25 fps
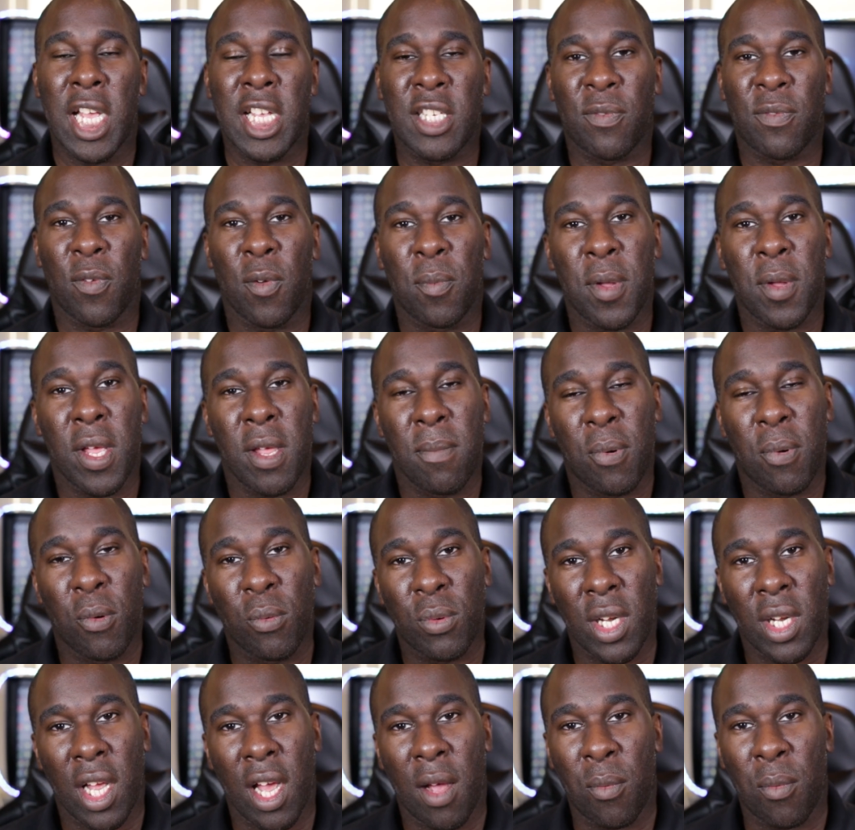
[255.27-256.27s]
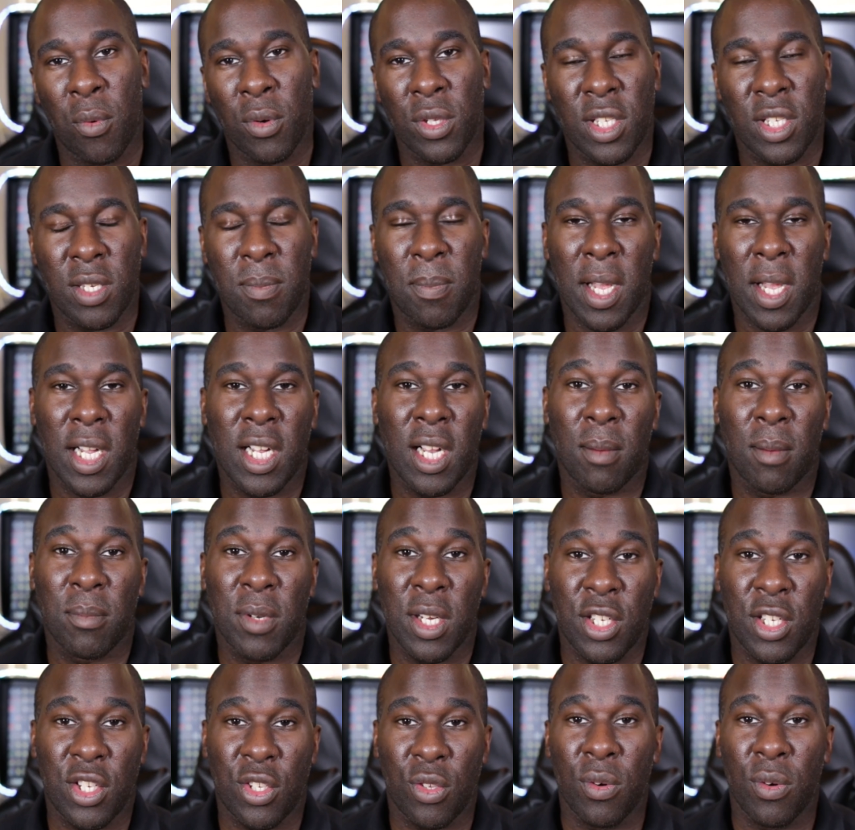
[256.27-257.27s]
it's for people that want to back up
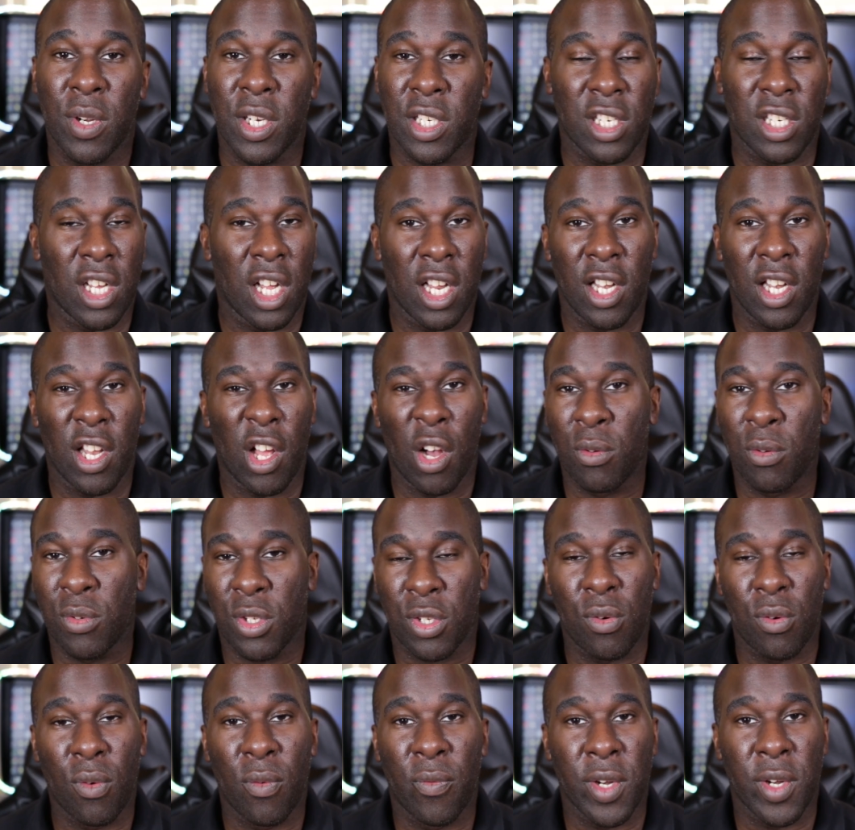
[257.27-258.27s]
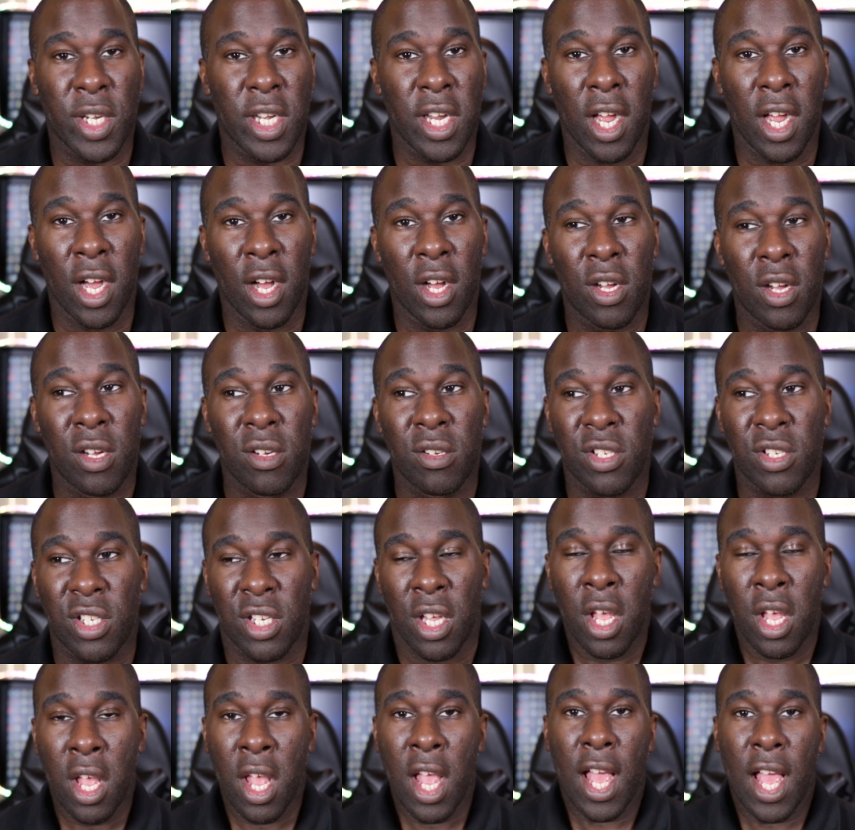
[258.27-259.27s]
their storage, like old school videos,